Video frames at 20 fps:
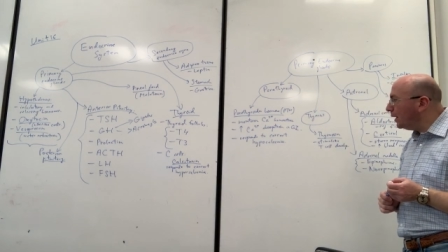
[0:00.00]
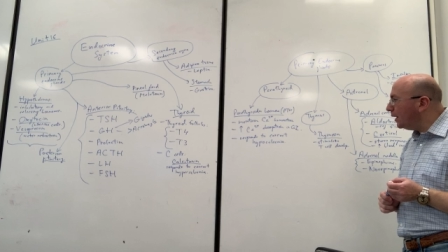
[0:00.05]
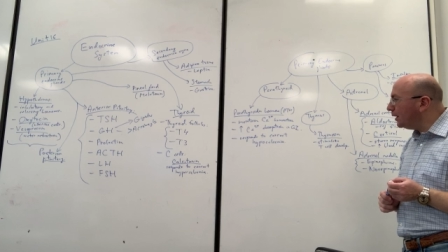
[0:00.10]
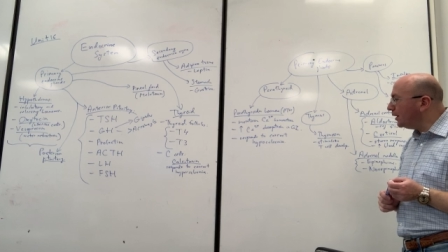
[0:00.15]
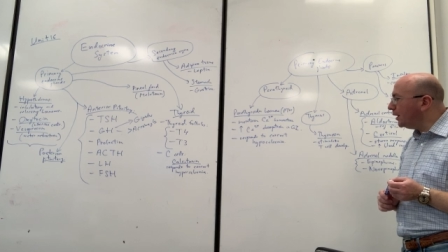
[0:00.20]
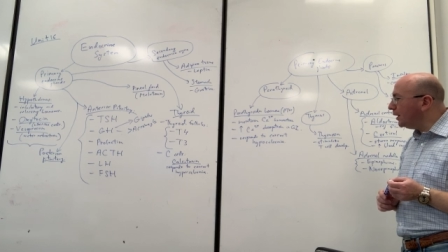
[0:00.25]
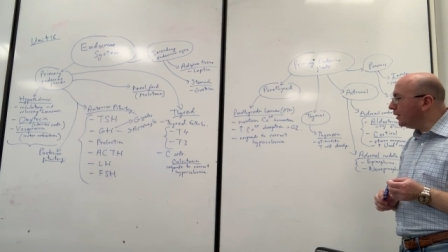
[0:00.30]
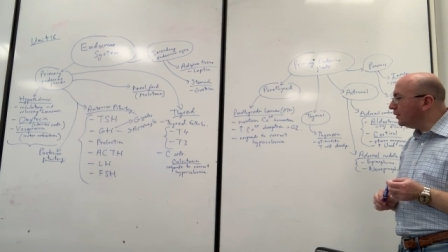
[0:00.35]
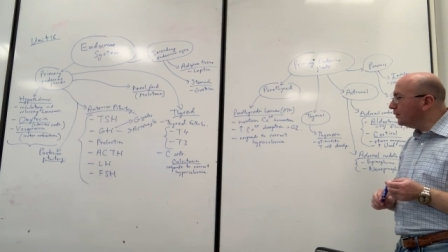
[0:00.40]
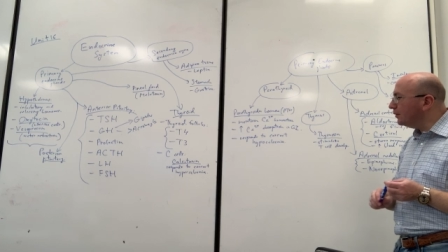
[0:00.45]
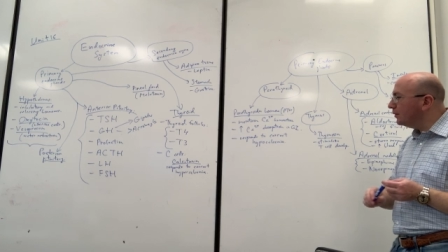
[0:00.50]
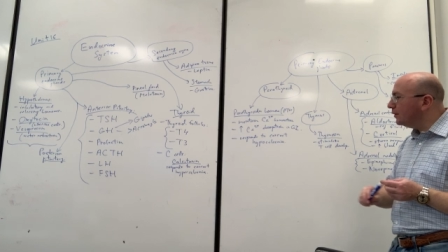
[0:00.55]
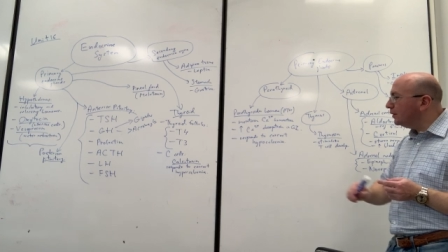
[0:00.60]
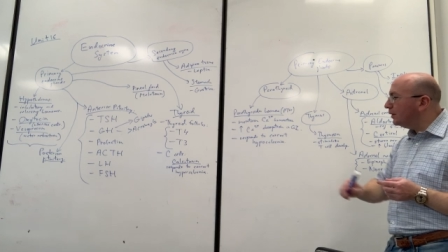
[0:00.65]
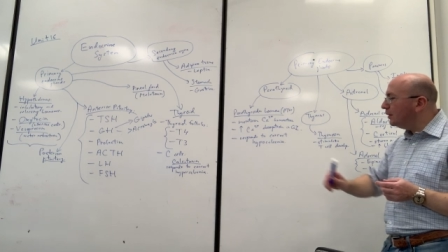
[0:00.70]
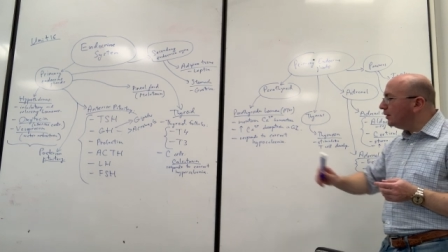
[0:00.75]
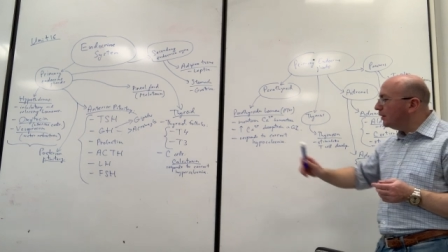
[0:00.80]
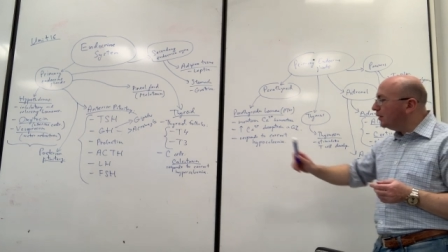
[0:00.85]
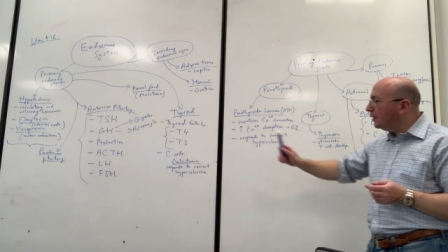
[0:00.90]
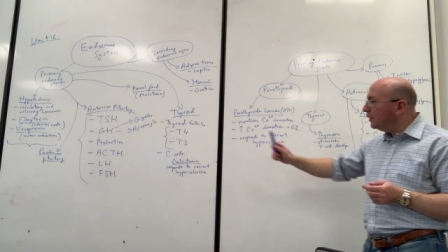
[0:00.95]
Again,
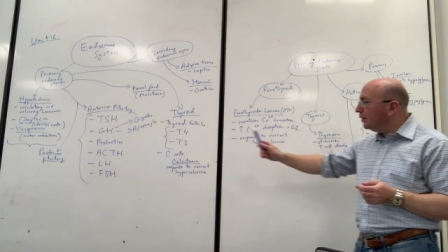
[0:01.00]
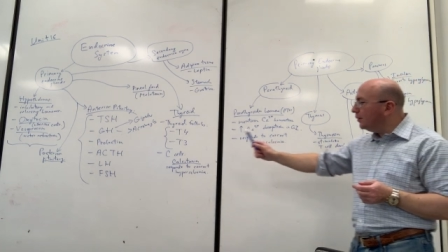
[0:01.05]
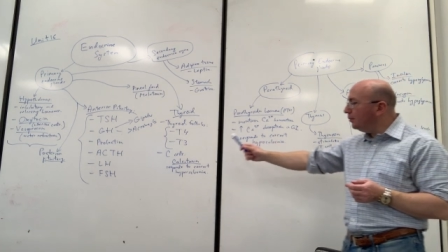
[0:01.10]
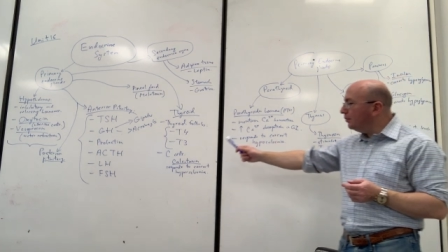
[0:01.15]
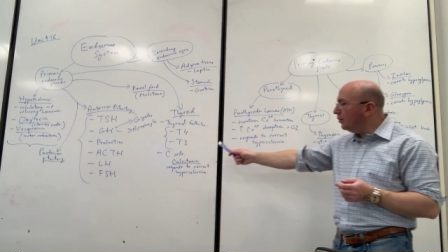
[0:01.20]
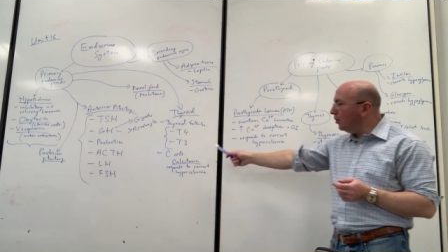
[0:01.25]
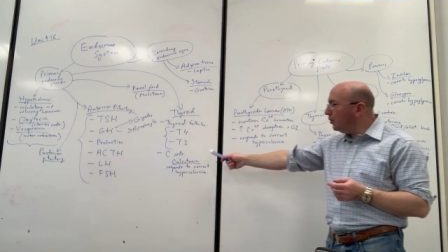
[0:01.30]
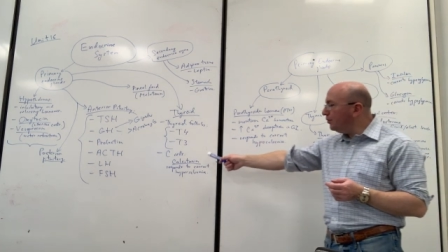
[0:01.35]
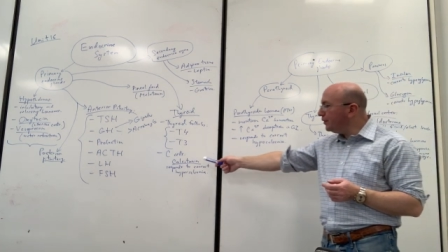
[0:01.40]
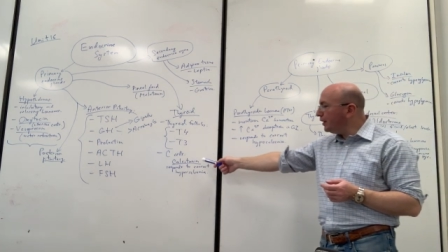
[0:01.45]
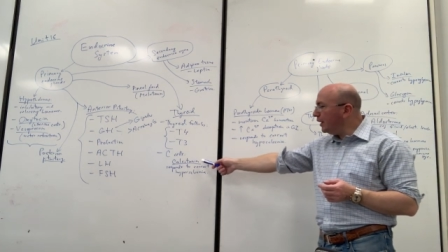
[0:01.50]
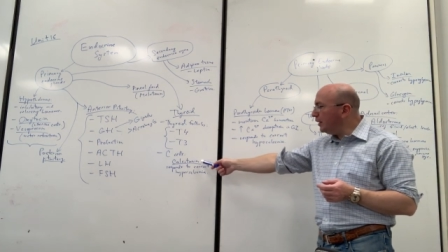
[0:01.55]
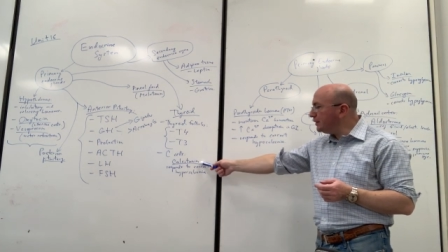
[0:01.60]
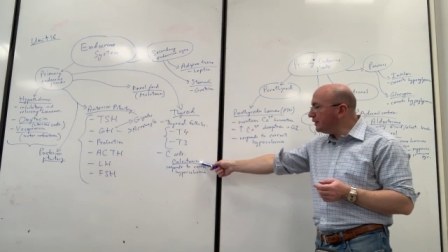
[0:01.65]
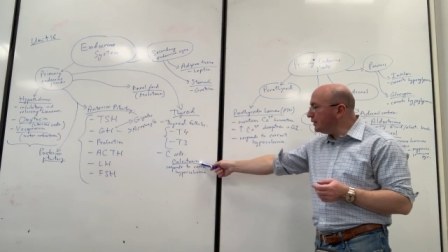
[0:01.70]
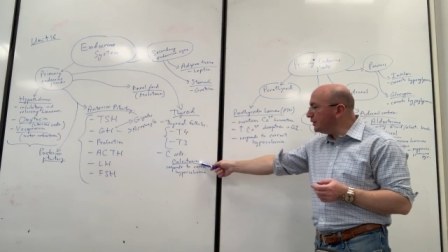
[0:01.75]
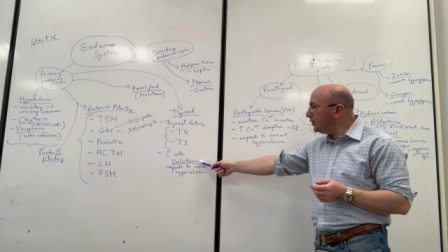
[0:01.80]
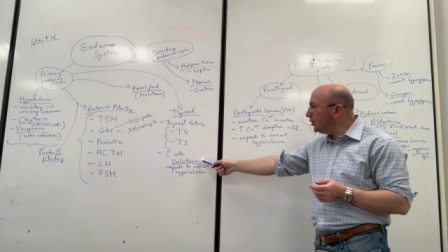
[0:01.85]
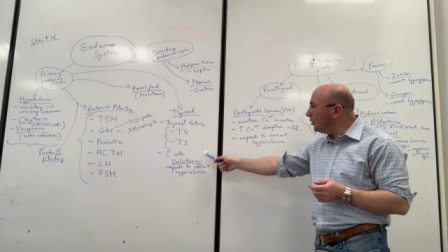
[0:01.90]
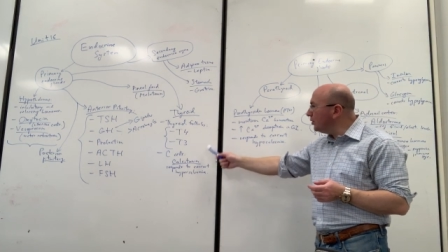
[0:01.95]
both
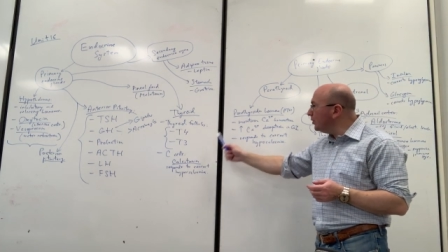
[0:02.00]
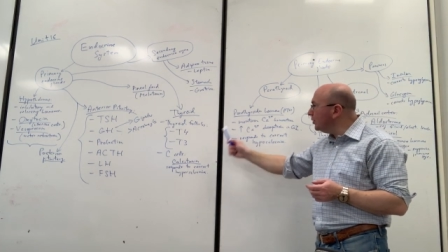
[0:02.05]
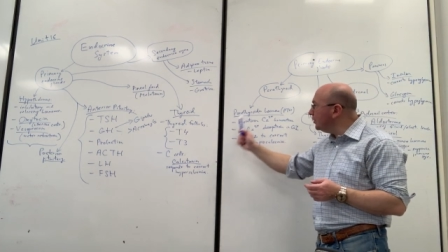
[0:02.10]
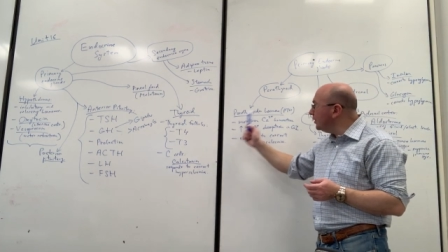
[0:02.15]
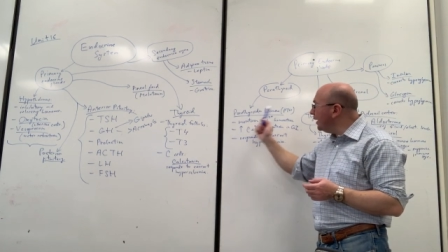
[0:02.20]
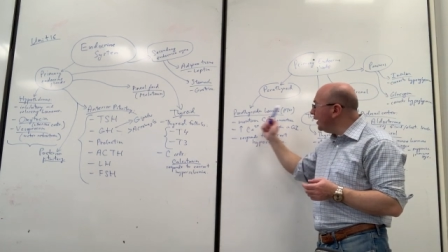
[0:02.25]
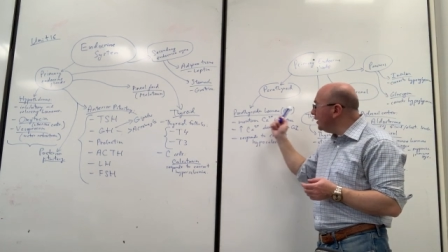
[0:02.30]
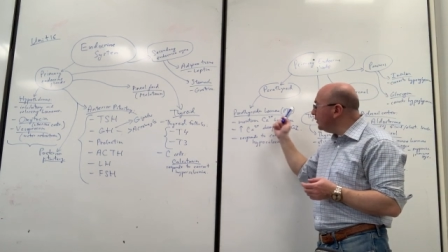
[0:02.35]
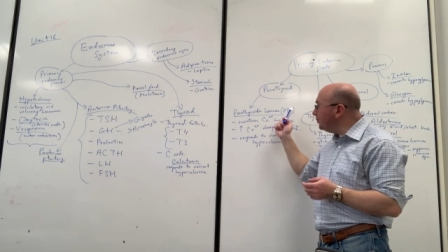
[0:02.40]
calcitonin